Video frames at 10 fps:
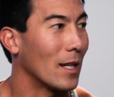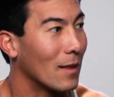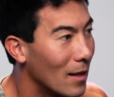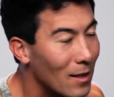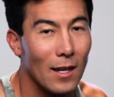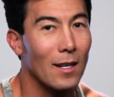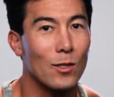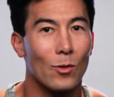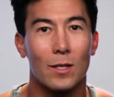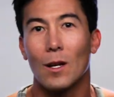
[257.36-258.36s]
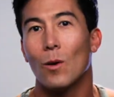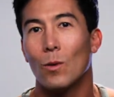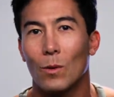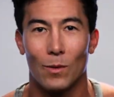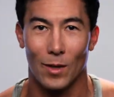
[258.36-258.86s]
I think the answer is no,
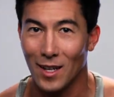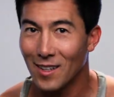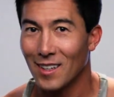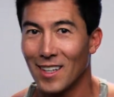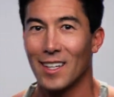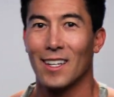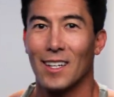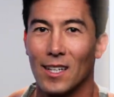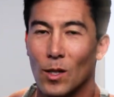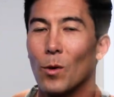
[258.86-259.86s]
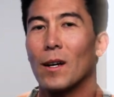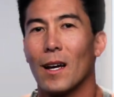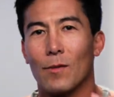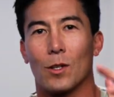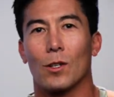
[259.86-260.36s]
right? You want to
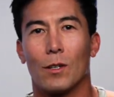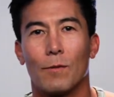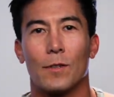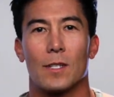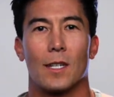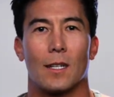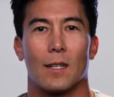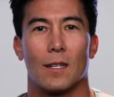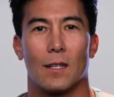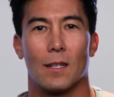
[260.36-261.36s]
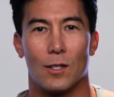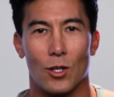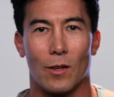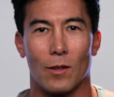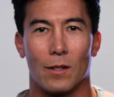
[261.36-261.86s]
have a good physique in
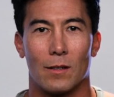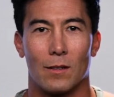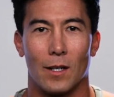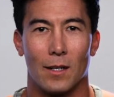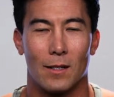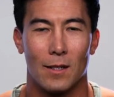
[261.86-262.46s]
general, right?